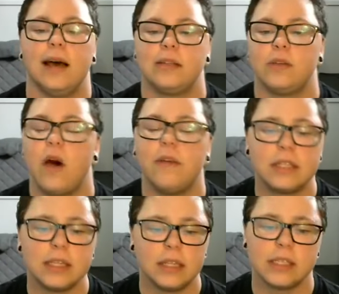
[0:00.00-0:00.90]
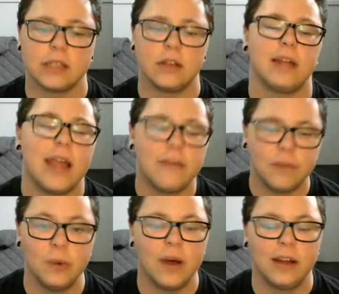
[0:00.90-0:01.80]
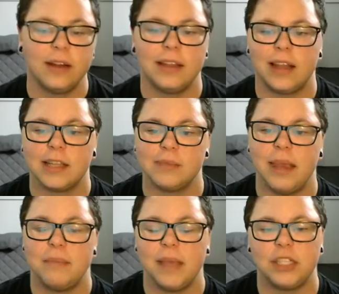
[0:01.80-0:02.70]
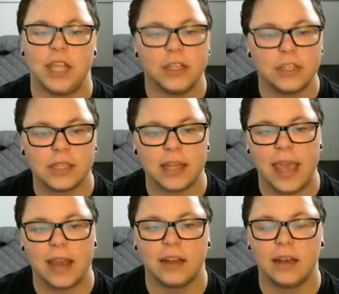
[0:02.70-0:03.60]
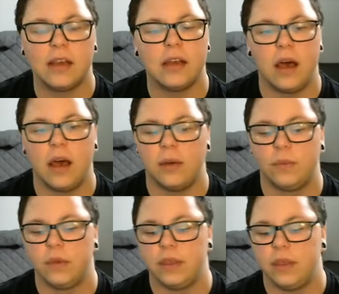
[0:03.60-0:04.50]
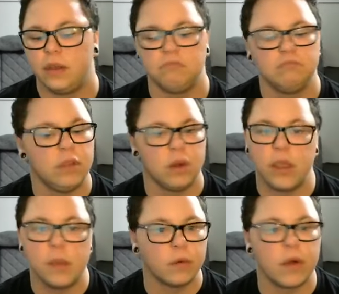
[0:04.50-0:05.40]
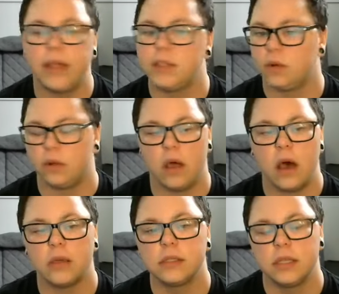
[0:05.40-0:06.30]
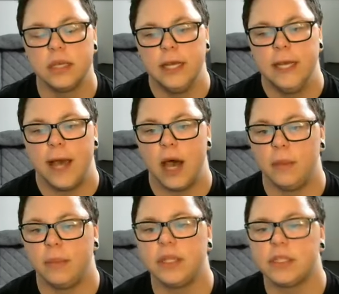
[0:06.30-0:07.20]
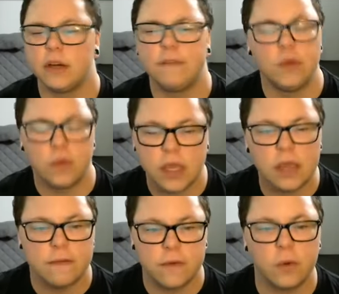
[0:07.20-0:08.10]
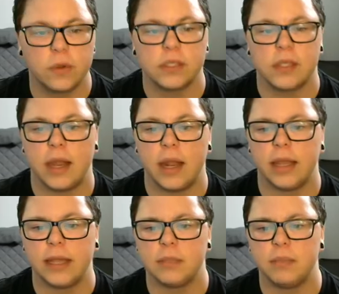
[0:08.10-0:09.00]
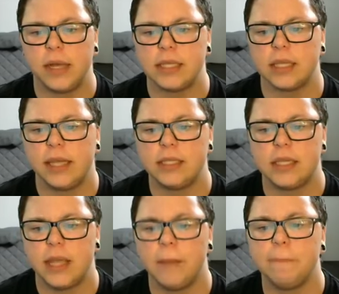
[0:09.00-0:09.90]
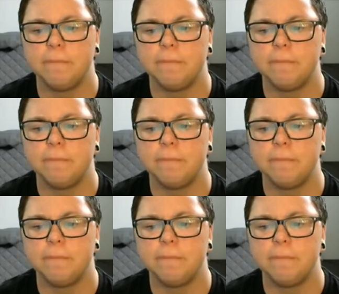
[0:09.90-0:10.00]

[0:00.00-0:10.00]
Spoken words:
So obviously, this is not everyone that has made big changes in Canada within human rights or laws. But these are a few key folks that I'd like to bring to light today.